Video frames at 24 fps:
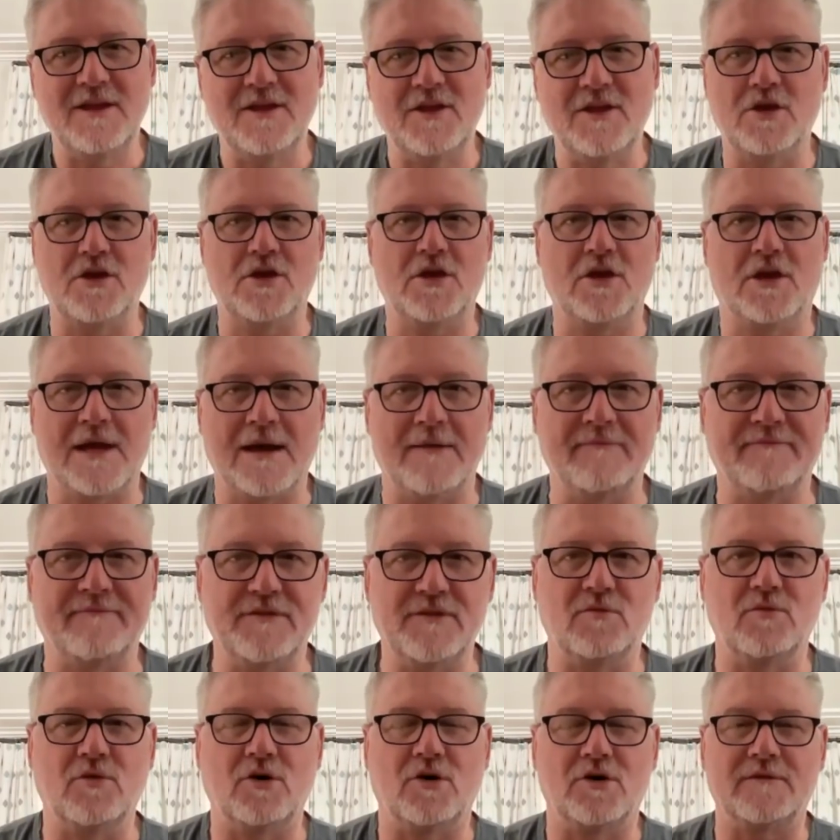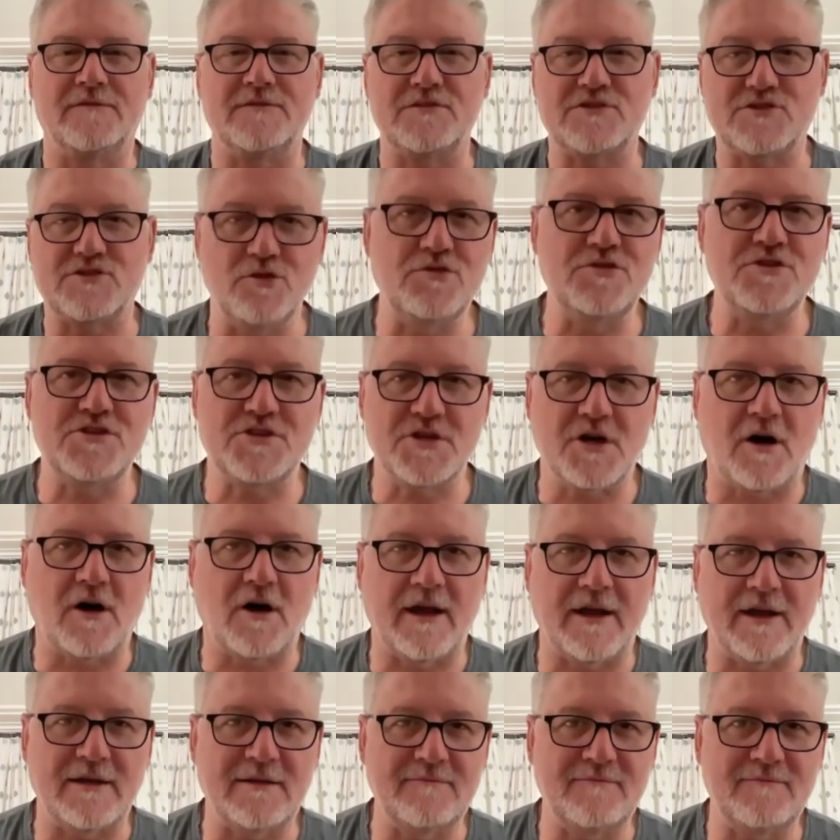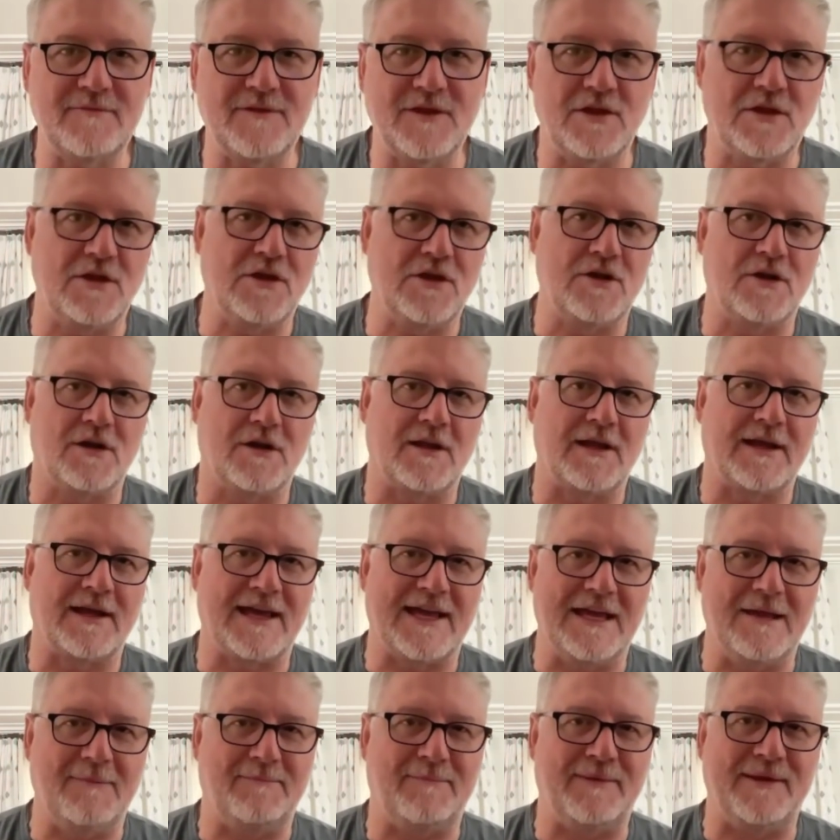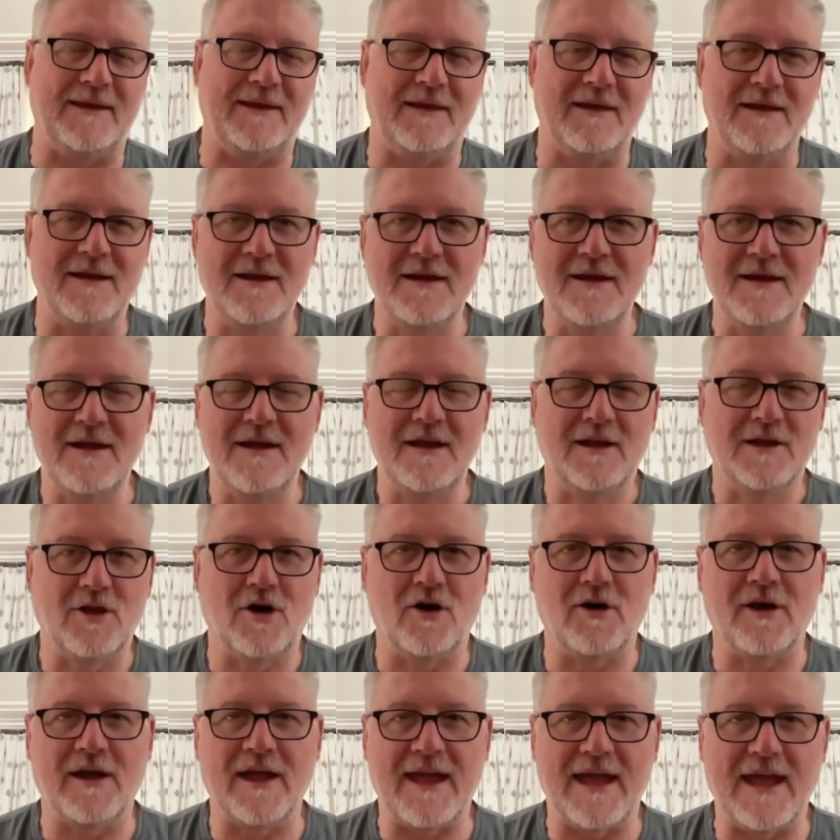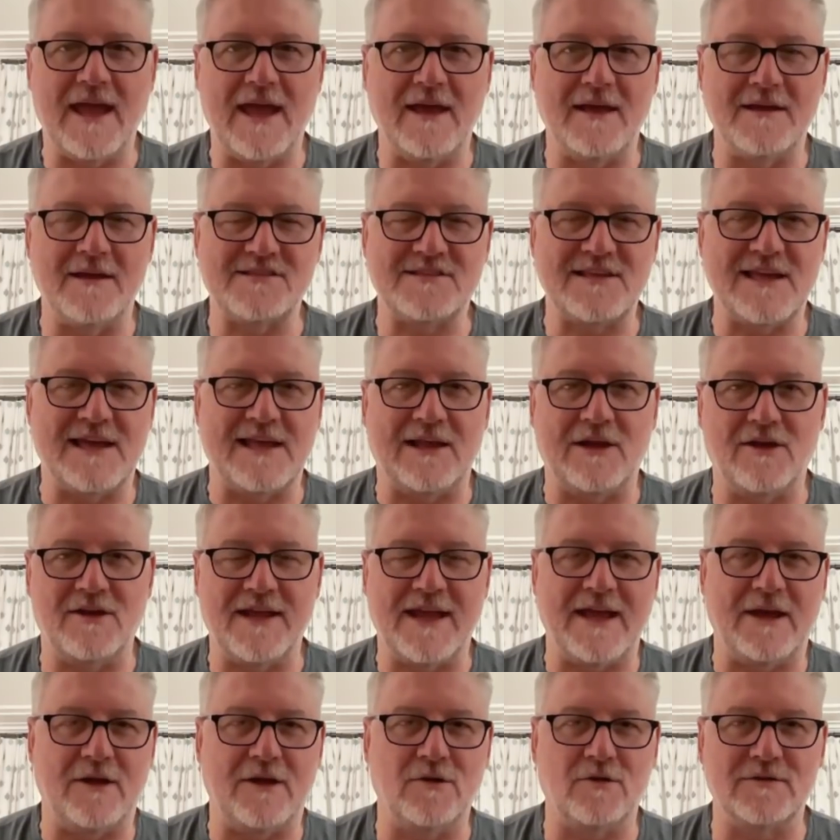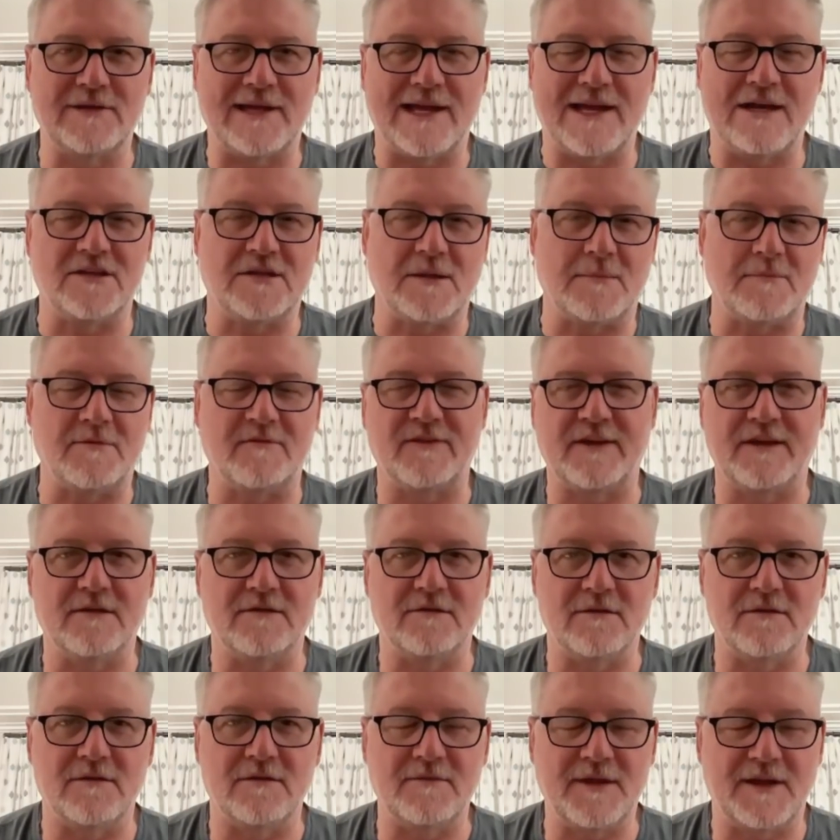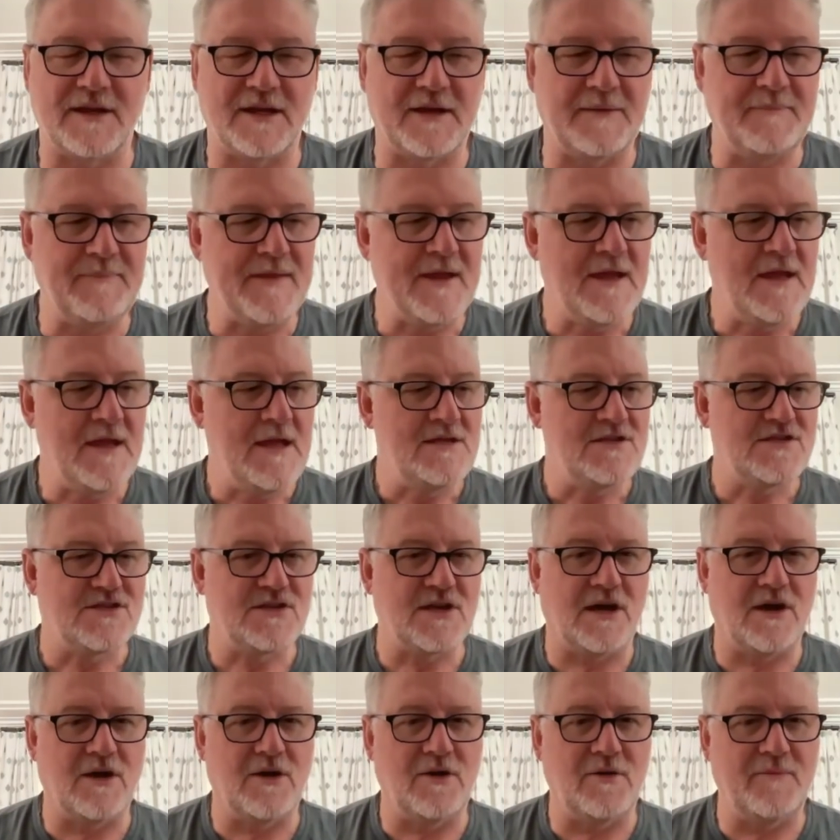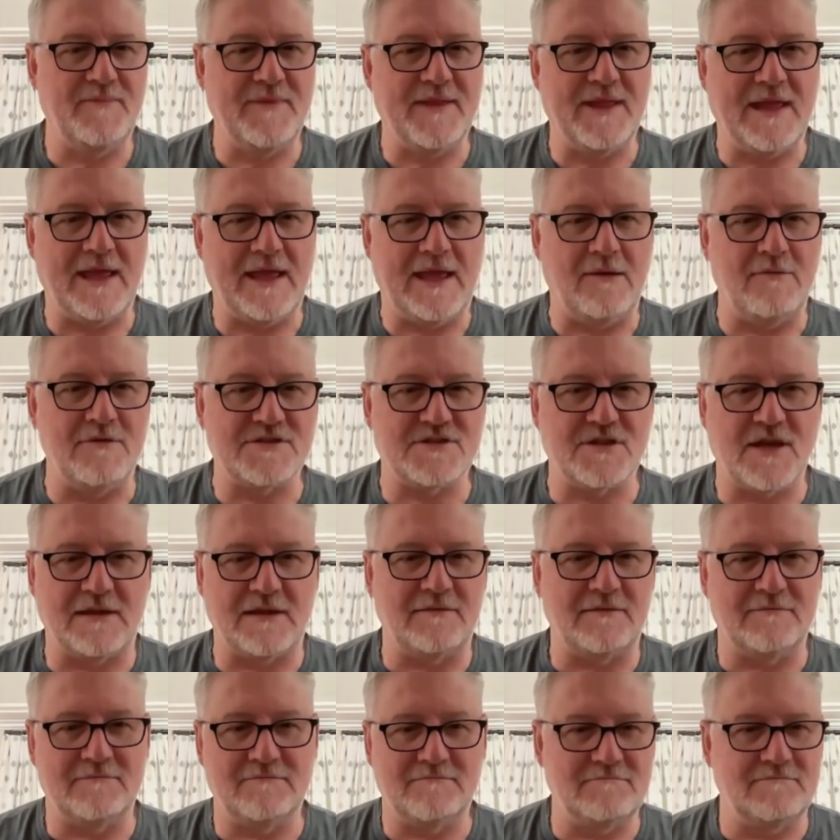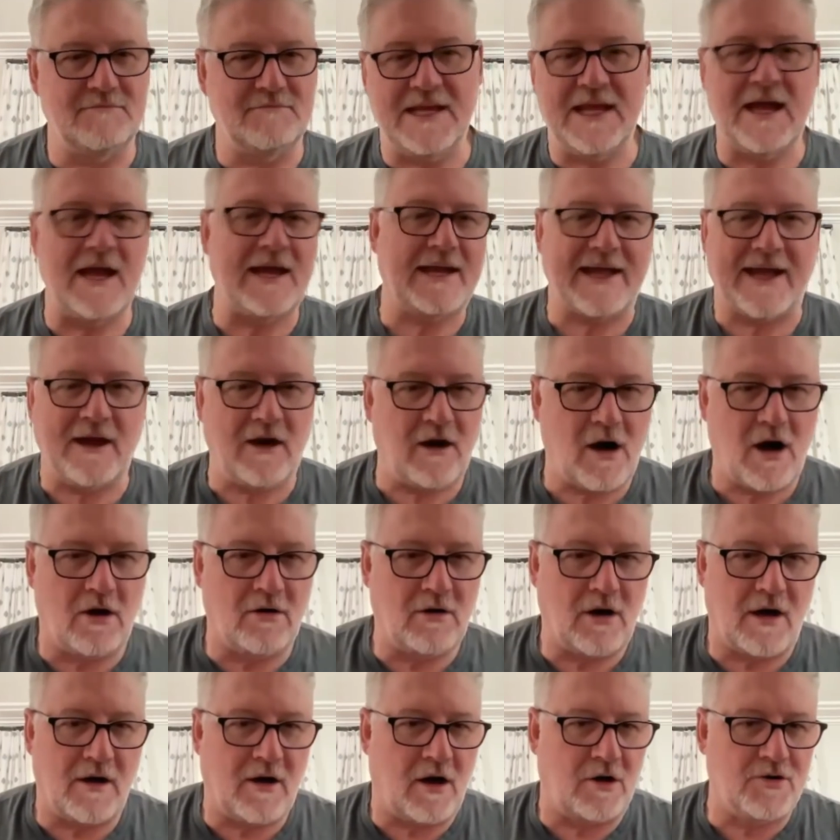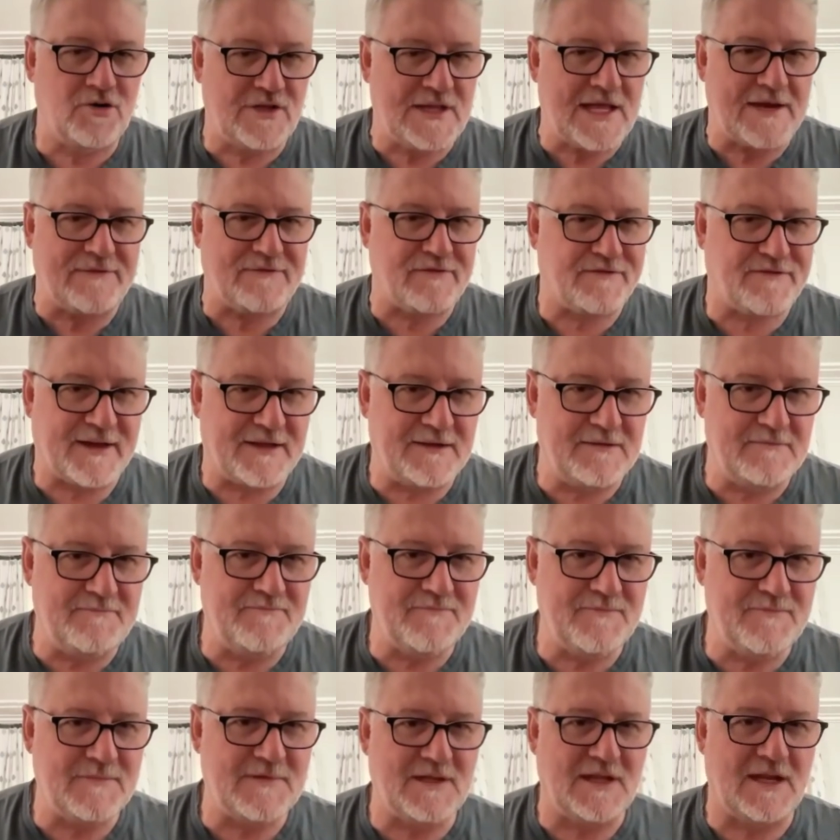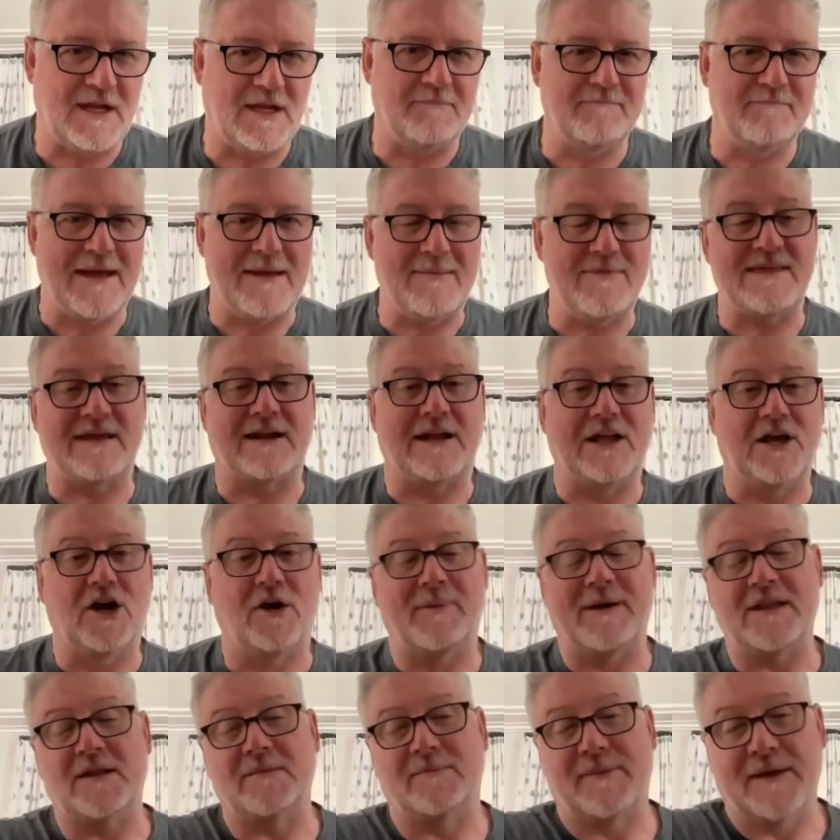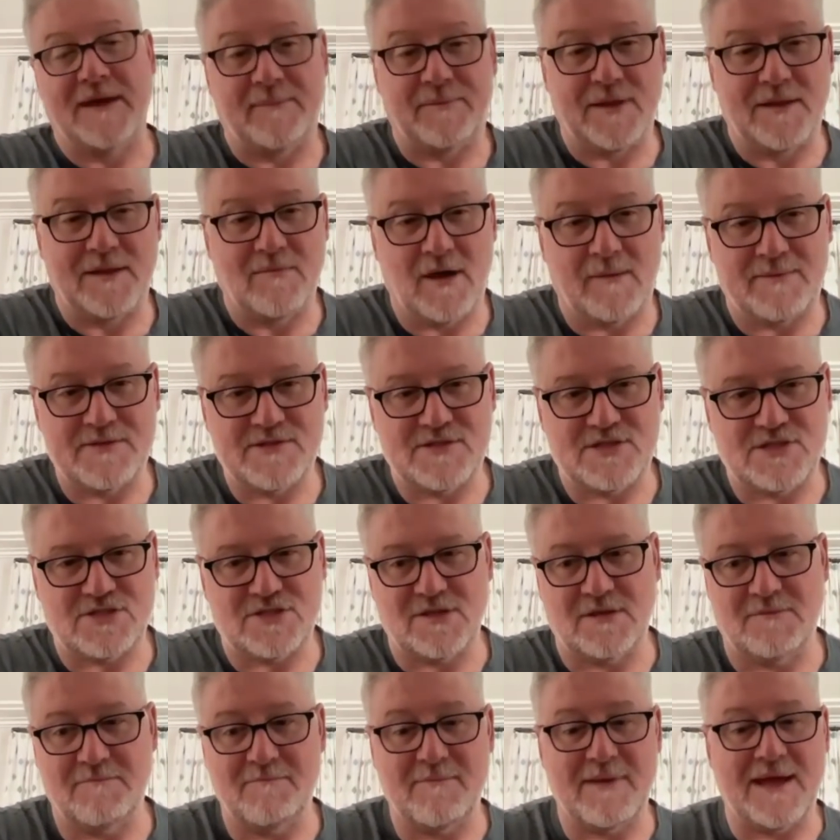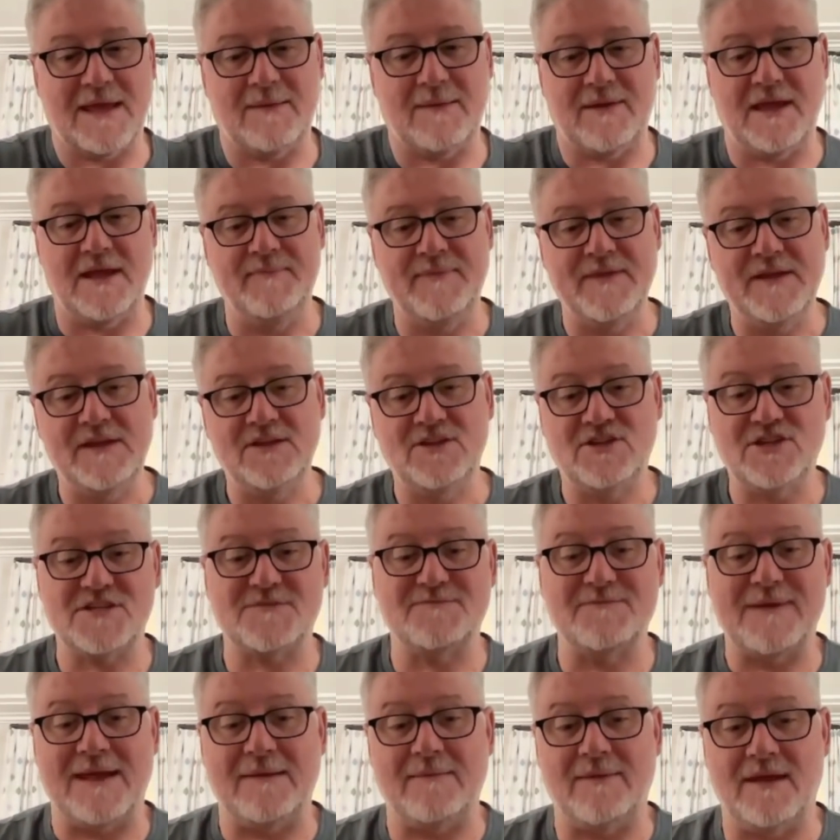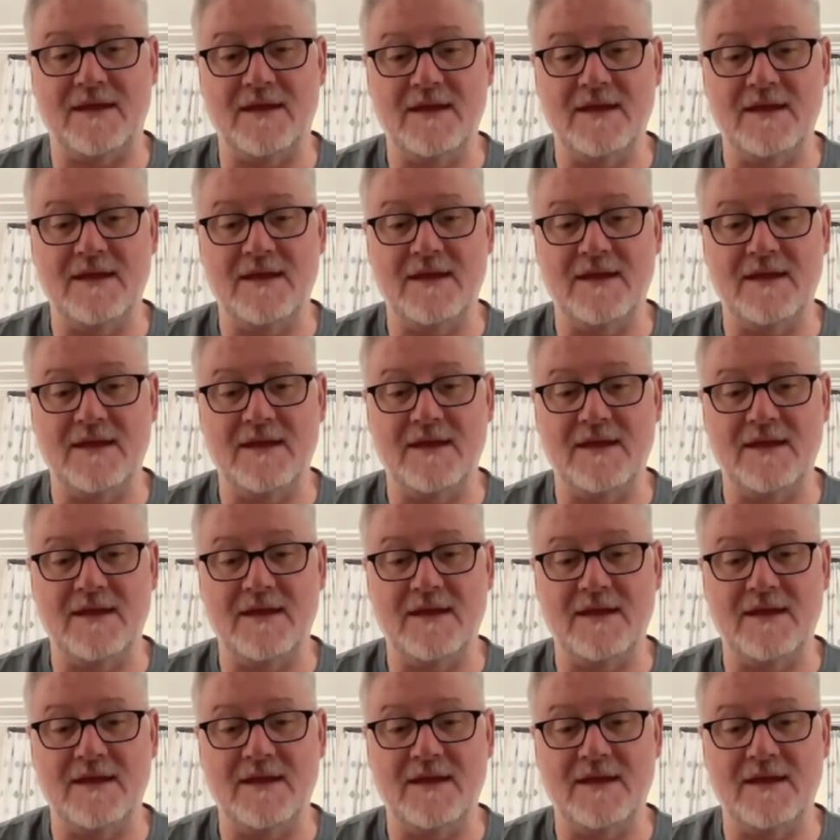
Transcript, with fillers: You come from the world of a suit and tie. You're not like a hippie, long hair, standing on your head all day on top of a hill, you know. So it was like, yeah, okay, I'll do that for fun. You know, maybe that'll help other people in my position, and maybe, just maybe,